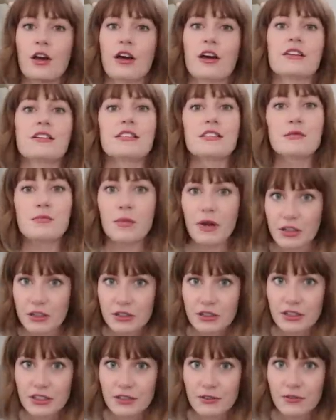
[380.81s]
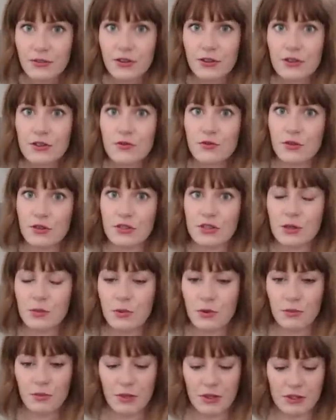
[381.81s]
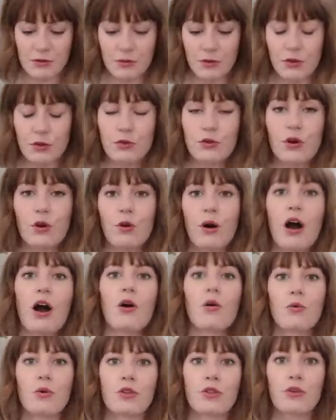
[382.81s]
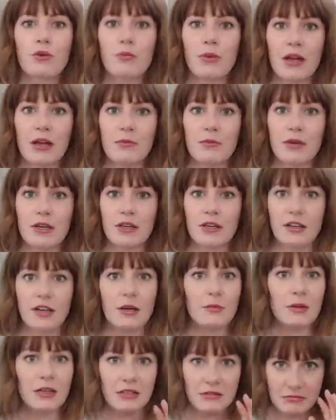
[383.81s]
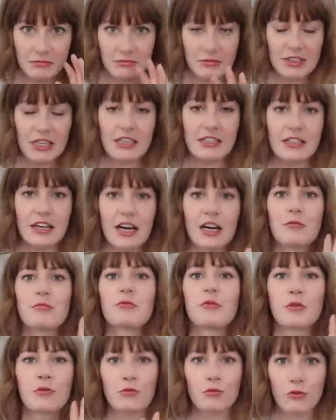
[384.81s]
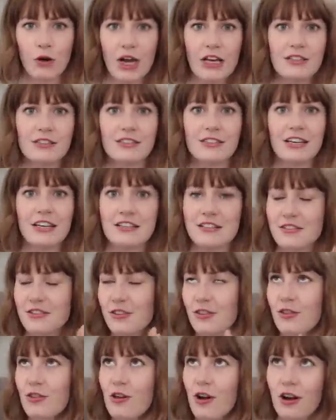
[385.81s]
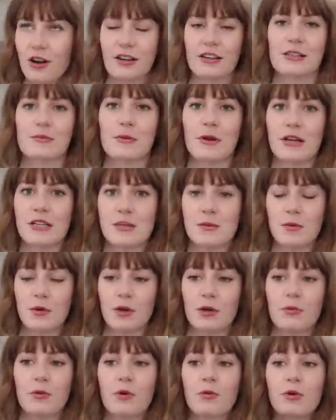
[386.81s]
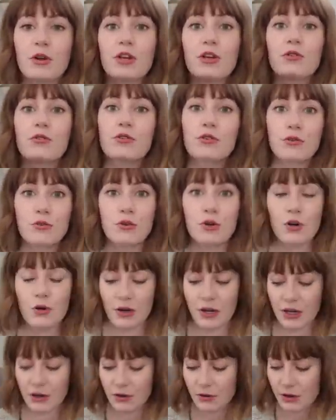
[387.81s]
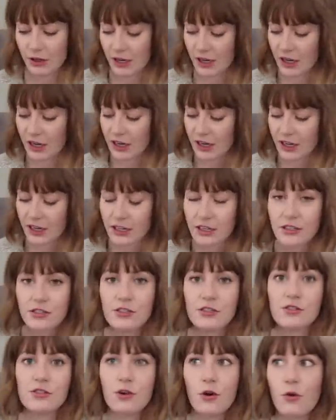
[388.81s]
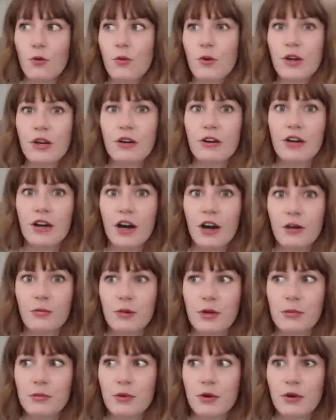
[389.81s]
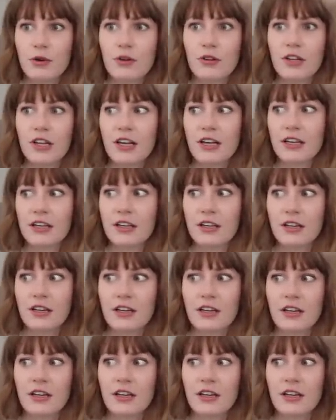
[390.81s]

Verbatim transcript: especially for those first couple of months when you go out with your baby. I mean, take time, rest as long as possible. But when you do go out, it is so weird how people like